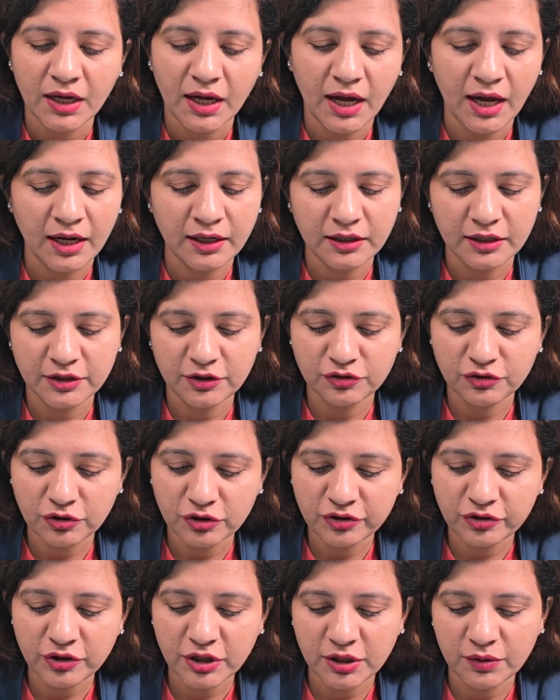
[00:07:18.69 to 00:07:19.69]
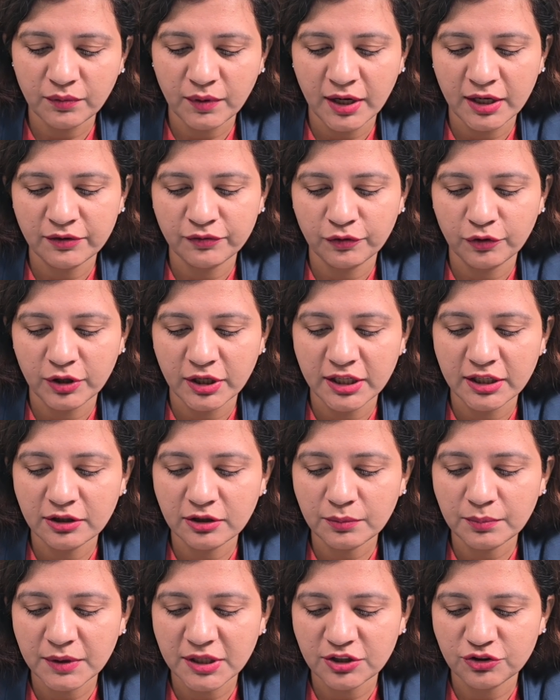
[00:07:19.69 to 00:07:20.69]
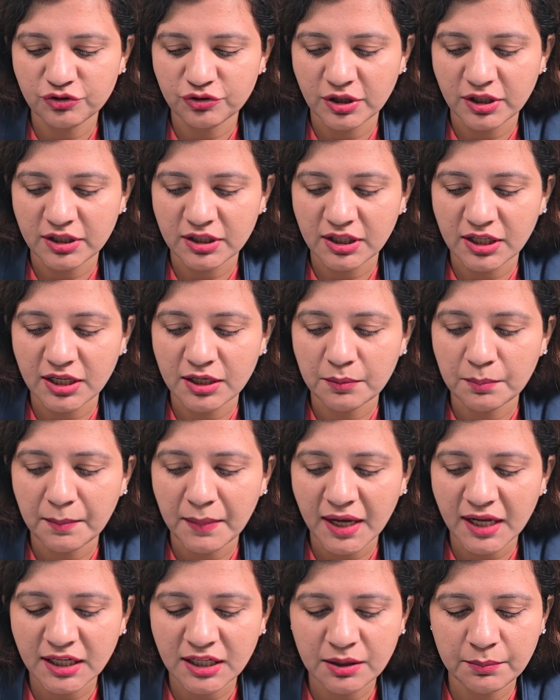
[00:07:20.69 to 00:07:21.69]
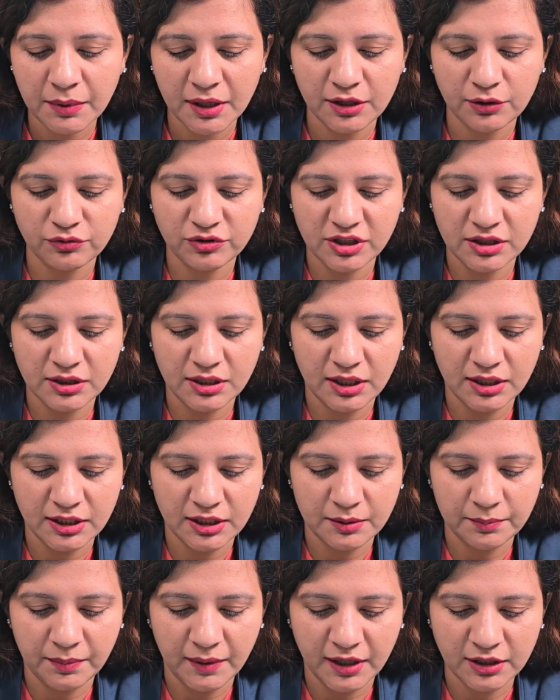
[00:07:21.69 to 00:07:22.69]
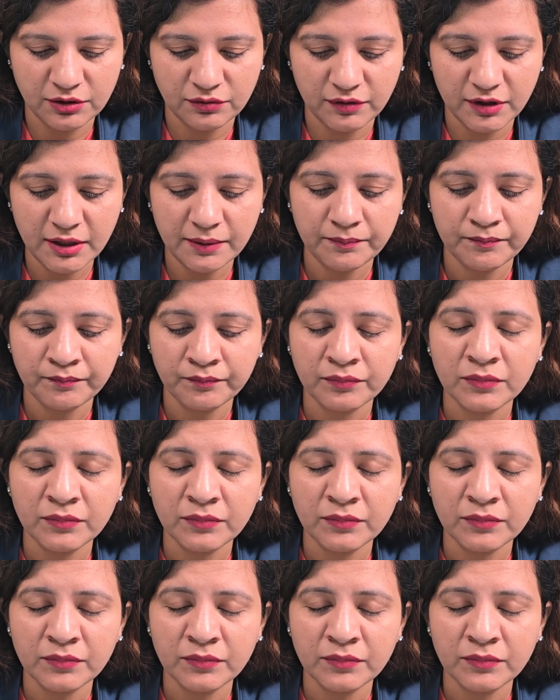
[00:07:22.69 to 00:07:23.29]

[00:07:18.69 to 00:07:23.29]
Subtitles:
And it is also required for intermediates in many biosynthetic pathway.